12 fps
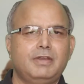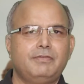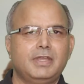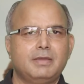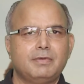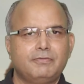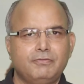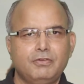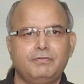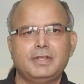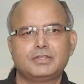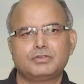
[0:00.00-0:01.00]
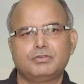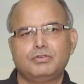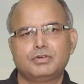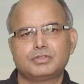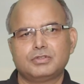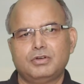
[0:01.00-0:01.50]
we have a full-fledged
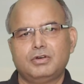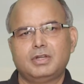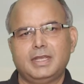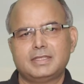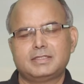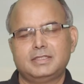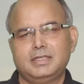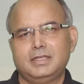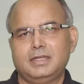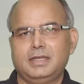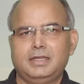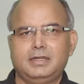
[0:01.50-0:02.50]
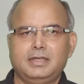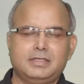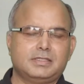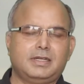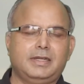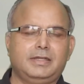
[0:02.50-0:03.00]
course on essay and
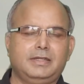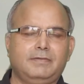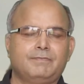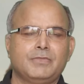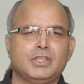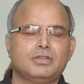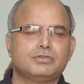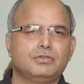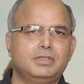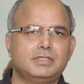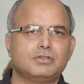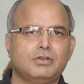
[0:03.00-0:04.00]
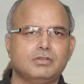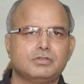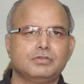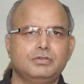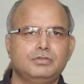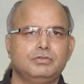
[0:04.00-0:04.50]
answer writing. So this
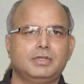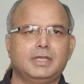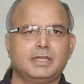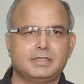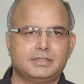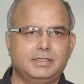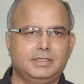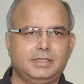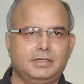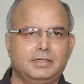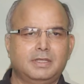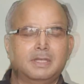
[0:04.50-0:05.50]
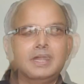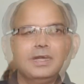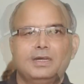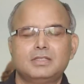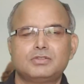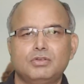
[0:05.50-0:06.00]
also you can consider.
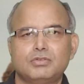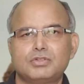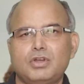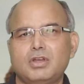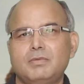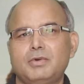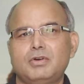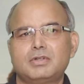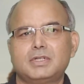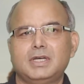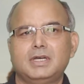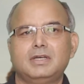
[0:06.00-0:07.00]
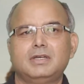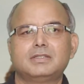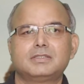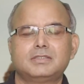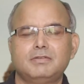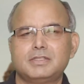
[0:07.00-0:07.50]
Let us now talk about
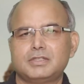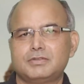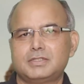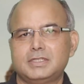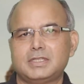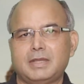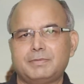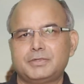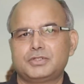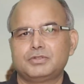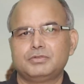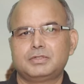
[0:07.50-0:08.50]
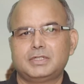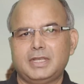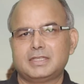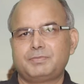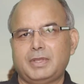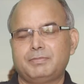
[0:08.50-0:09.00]
Civil Services Aptitude
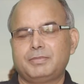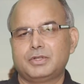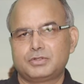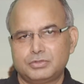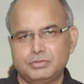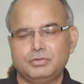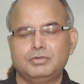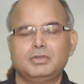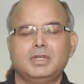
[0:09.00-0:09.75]
Test Paper 2,